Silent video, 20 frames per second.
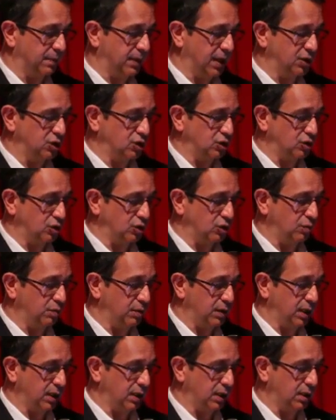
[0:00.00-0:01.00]
patients could
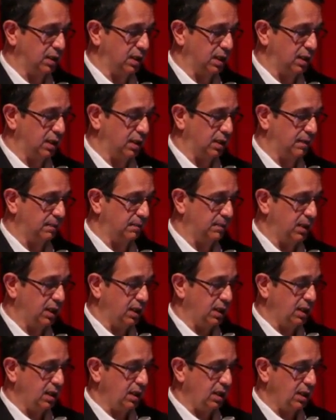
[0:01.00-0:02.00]
be
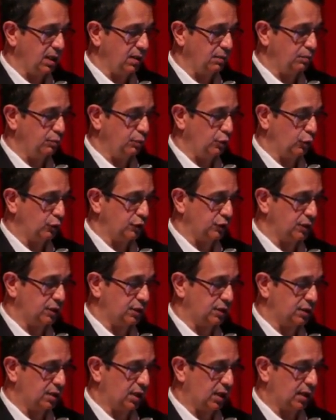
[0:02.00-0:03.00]

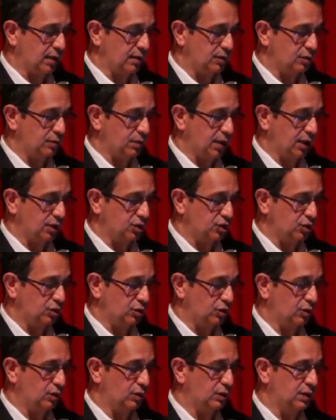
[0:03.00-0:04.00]
important to make
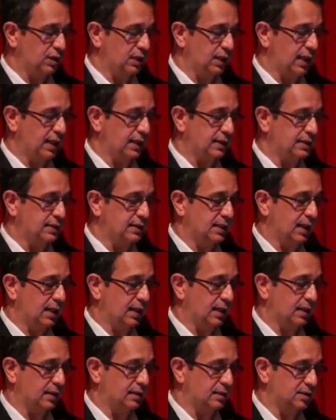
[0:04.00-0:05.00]
sure
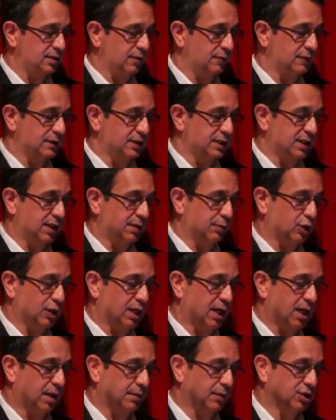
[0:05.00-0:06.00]
that some of these
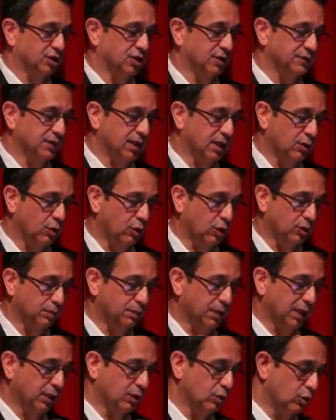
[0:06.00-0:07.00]
hemodynamic shifts are not
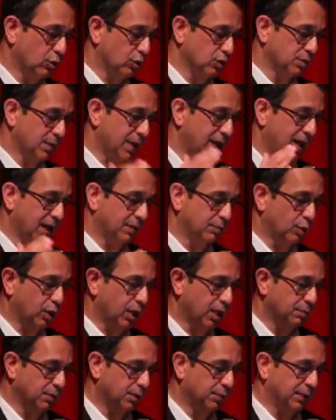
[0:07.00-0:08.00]
being caused by
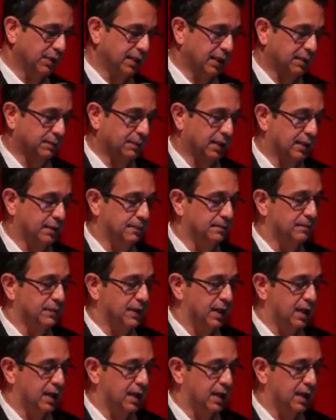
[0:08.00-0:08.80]
hypoalbuminemia.